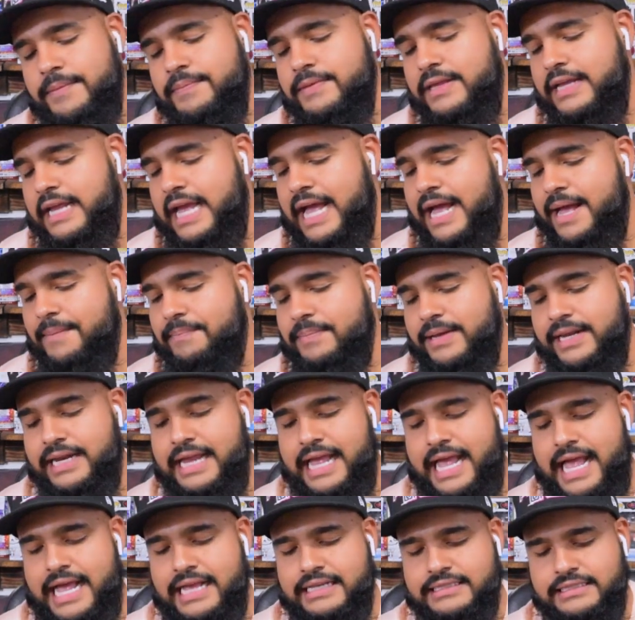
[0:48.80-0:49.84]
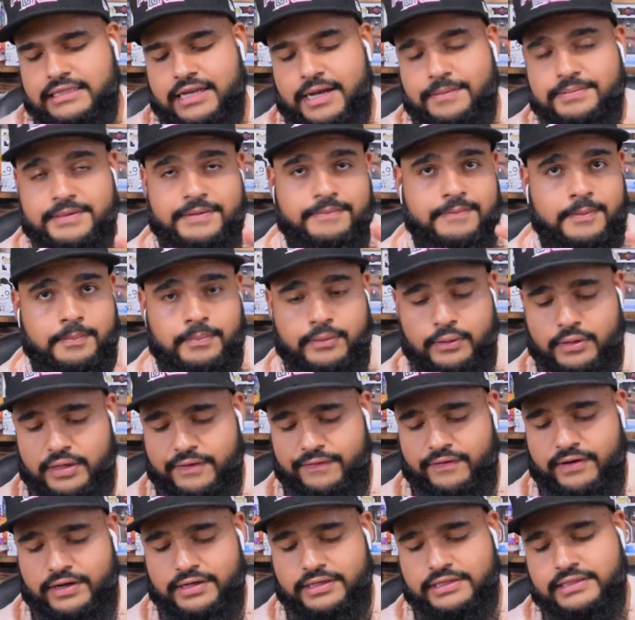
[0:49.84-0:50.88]
up the app and it has the option for
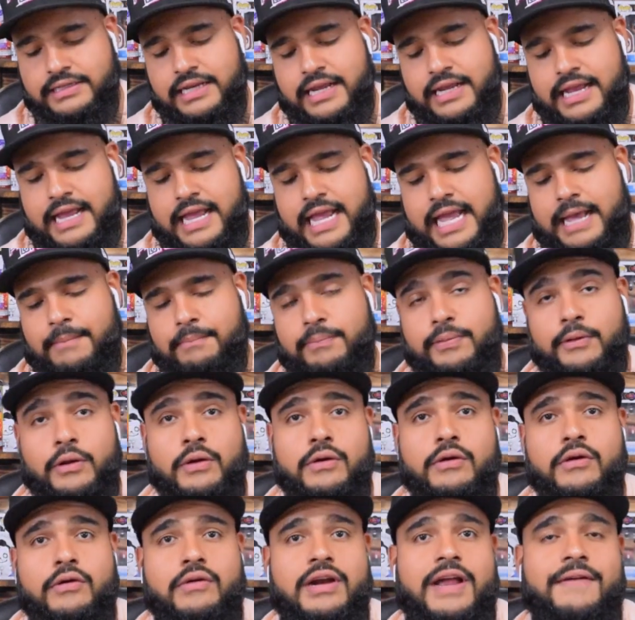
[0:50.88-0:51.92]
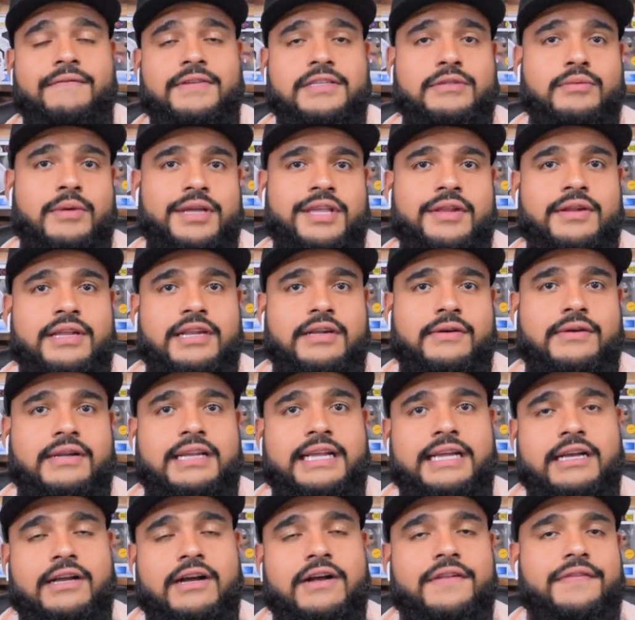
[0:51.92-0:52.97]
Plotaverse, and Plotograph is what you need to
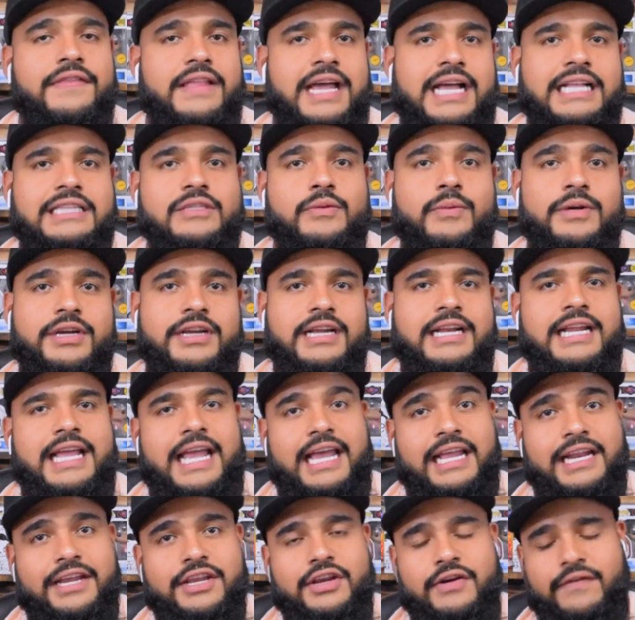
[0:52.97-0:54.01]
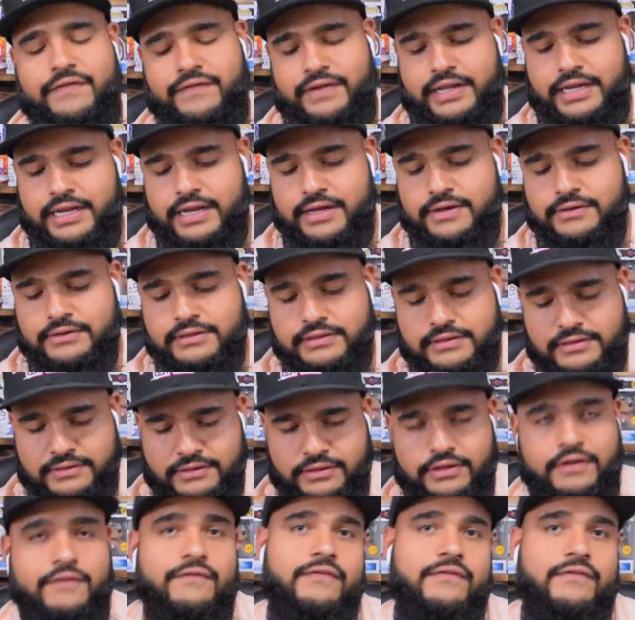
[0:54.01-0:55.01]
click on. That's where you're gonna edit your videos, your